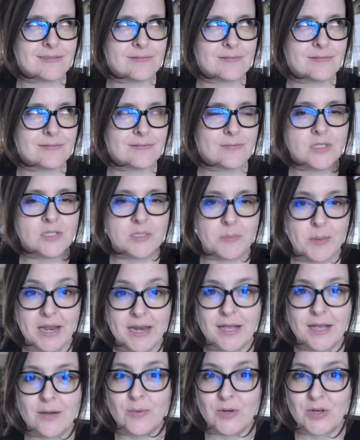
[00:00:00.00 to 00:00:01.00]
well,
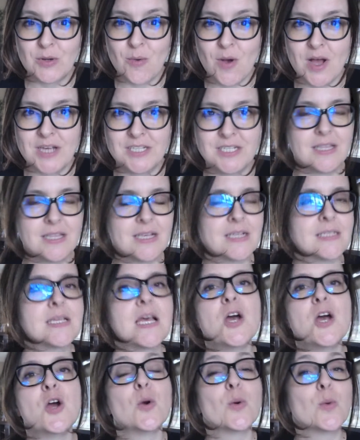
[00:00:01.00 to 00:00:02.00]
depending on when you're watching this,
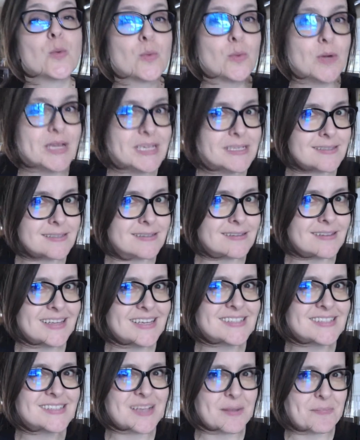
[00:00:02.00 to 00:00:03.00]
recently
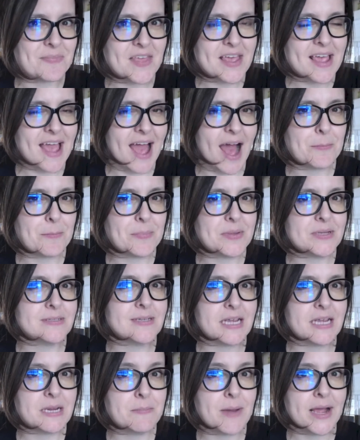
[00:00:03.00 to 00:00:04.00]
something happened
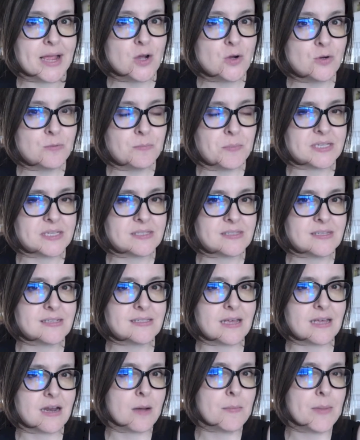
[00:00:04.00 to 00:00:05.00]
in my own business
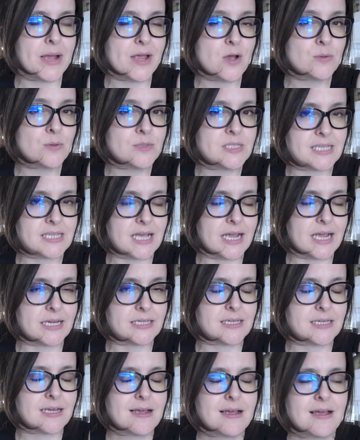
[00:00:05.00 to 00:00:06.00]
and on my own
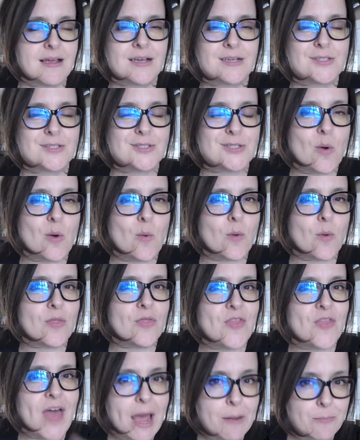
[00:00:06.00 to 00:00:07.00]
site. So
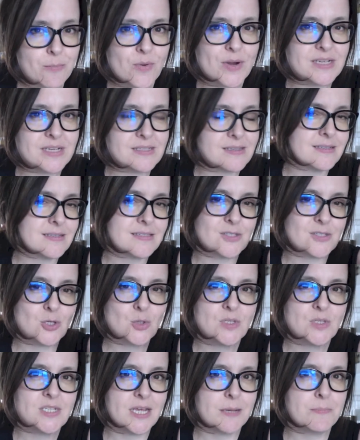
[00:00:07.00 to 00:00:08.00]
that brings us to
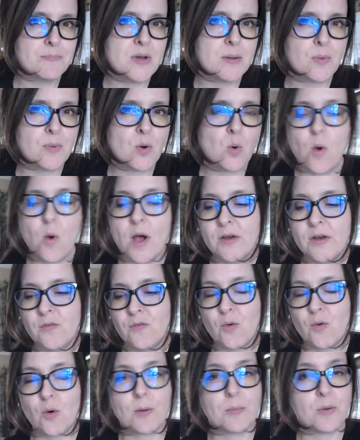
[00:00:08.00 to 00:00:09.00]
tip number one
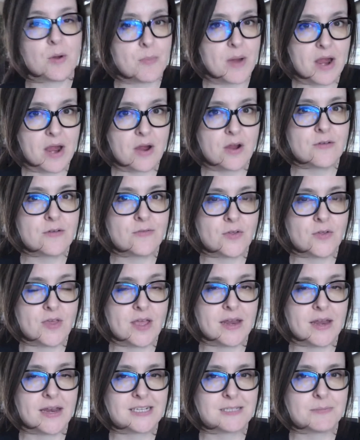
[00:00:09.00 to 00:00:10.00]
for preparing for the
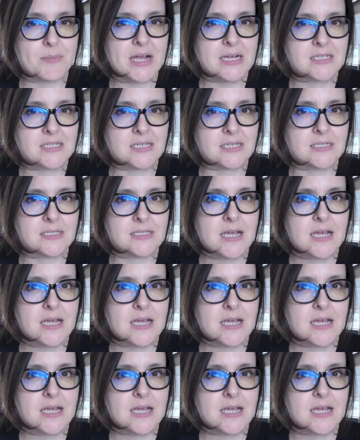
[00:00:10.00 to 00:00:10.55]
unexpected,